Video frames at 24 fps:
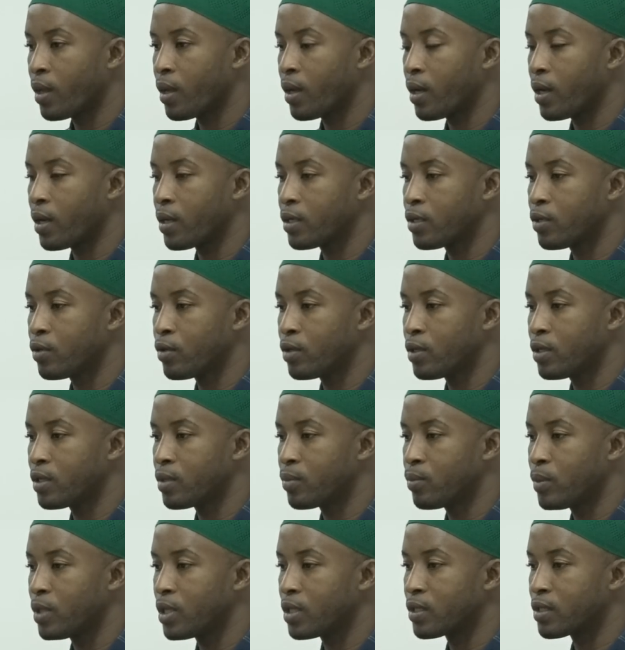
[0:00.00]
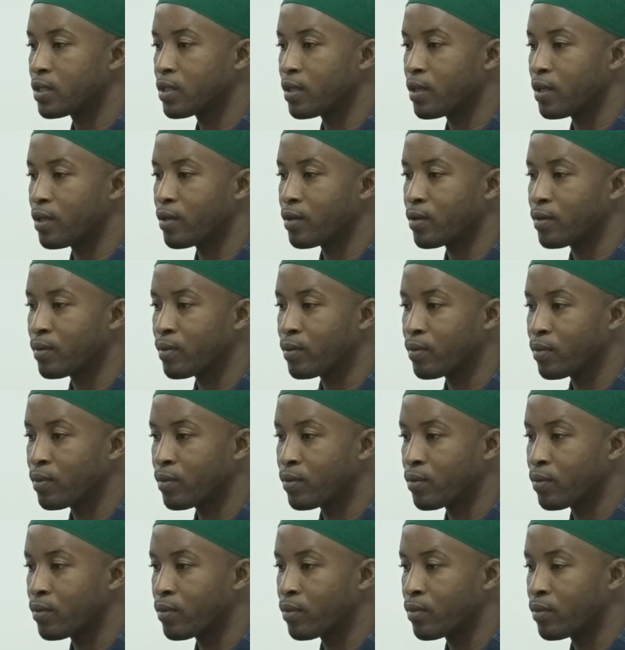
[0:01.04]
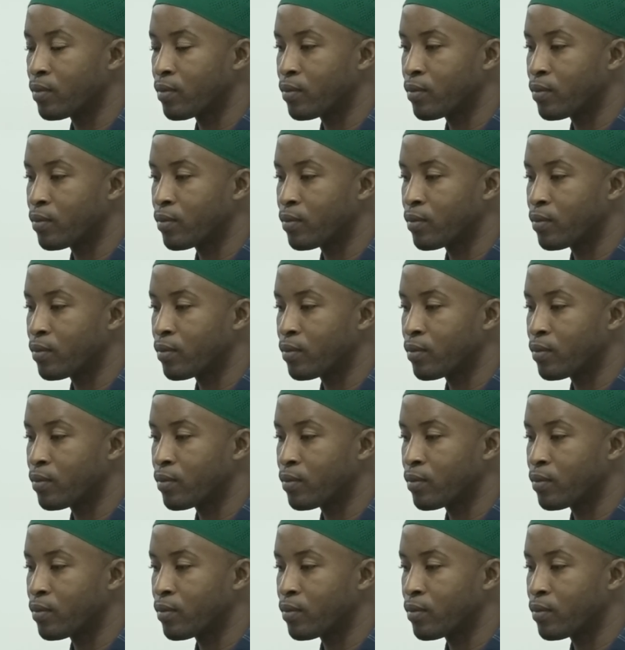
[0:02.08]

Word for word: I don't eat meat, sir. You don't